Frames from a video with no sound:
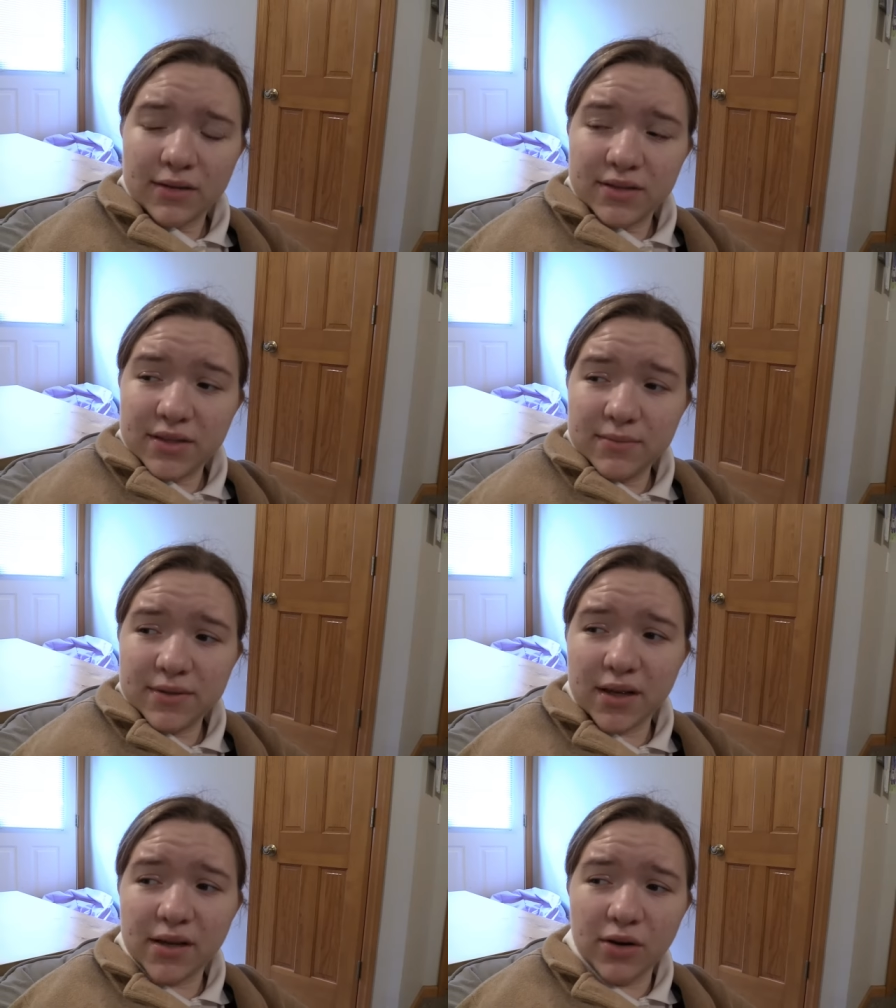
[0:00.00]

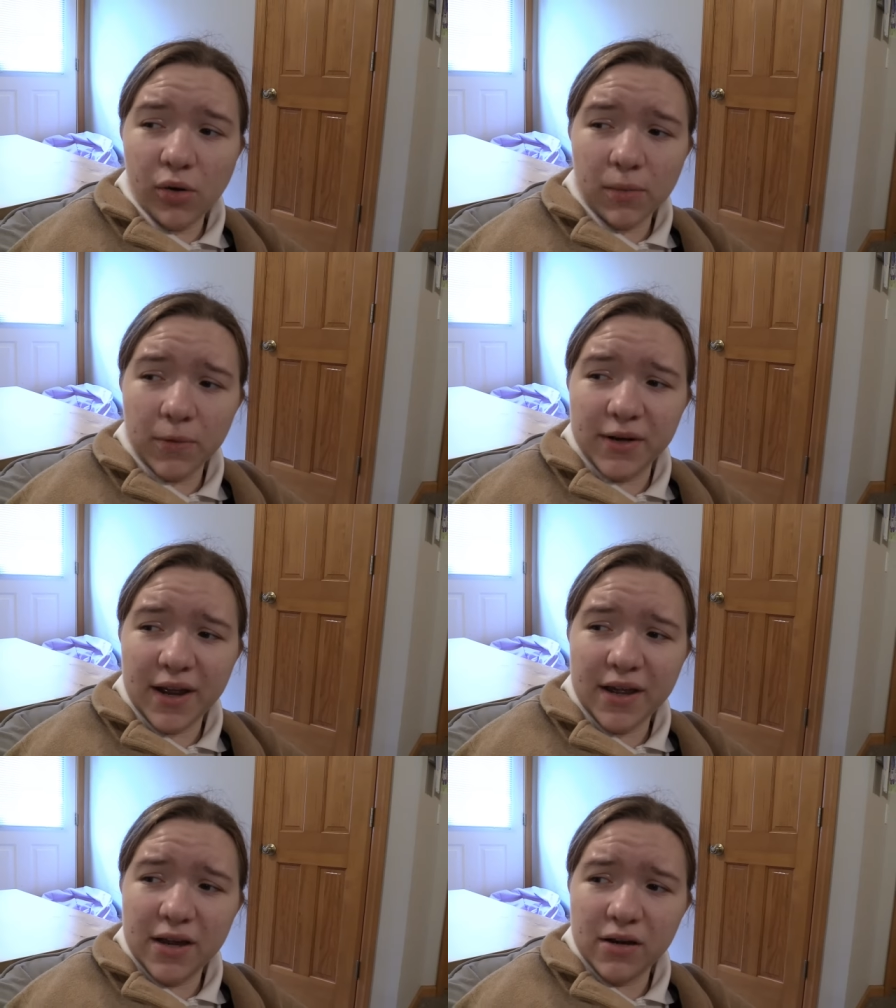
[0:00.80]
Seems like a normal
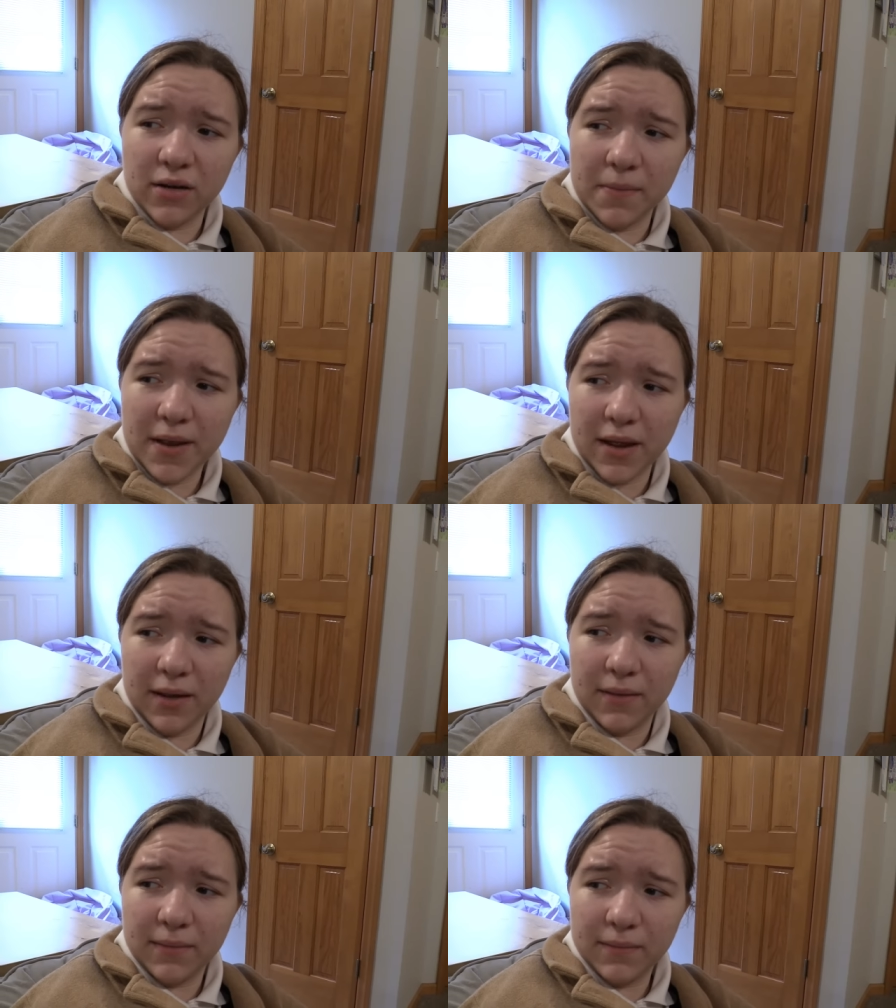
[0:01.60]
day here to me.